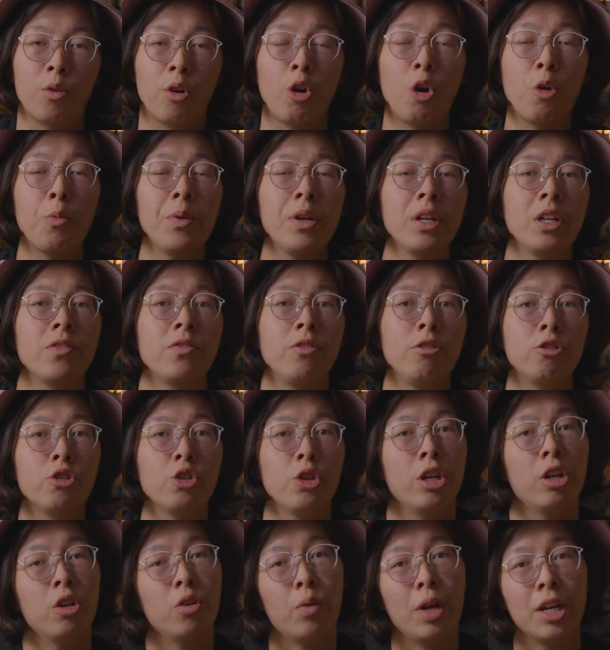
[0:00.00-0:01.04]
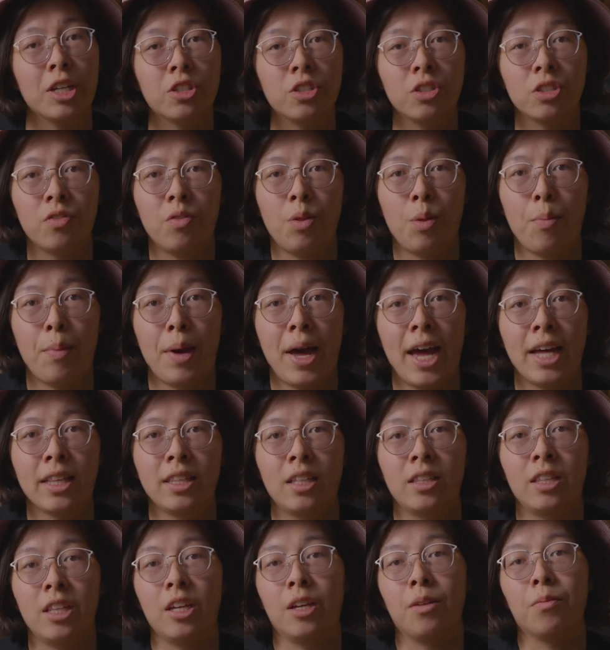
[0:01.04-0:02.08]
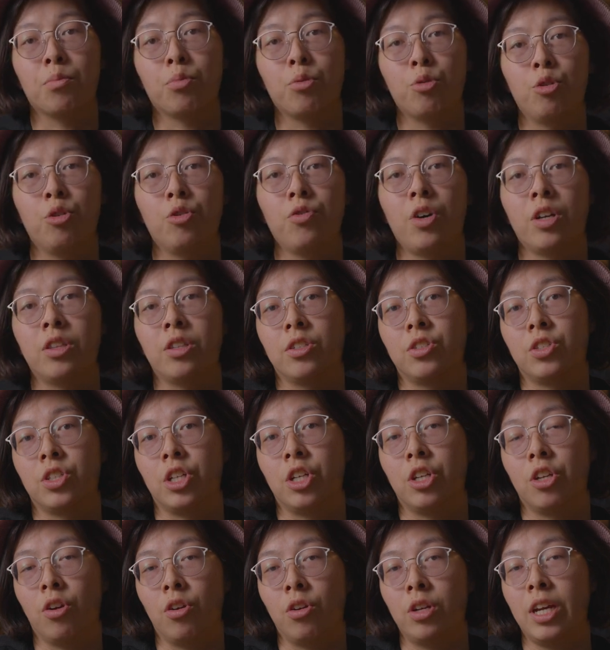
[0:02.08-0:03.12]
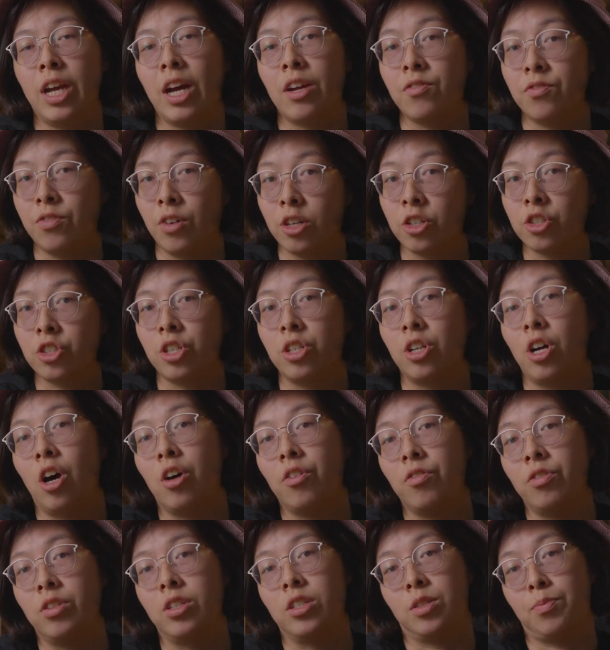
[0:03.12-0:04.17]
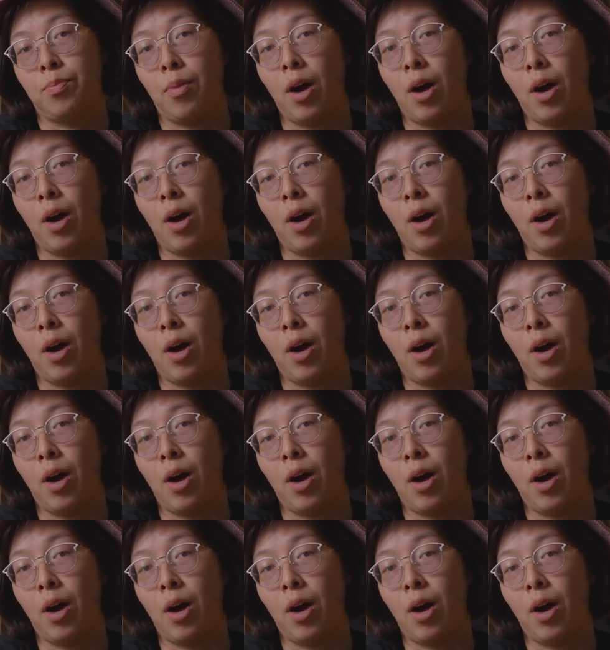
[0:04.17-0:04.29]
We're hoping in future iterations of the bag that they improve on the security and function of this